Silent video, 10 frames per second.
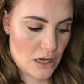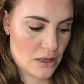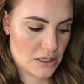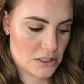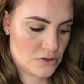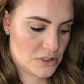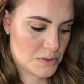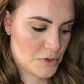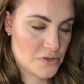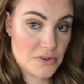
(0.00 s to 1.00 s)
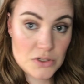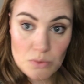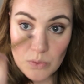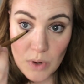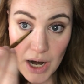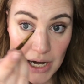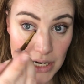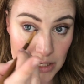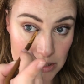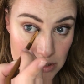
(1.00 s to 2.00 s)
I like to use this brush for this, right
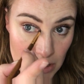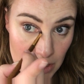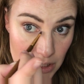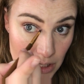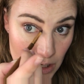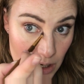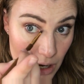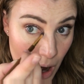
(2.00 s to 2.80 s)
inside here.